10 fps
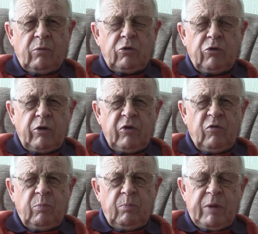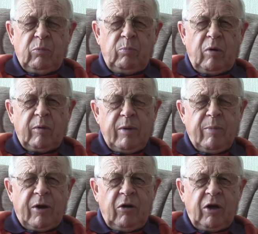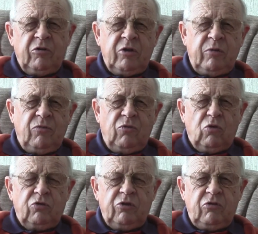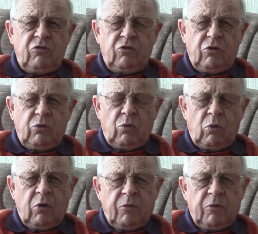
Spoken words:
could only have, it'd probably be about 1942.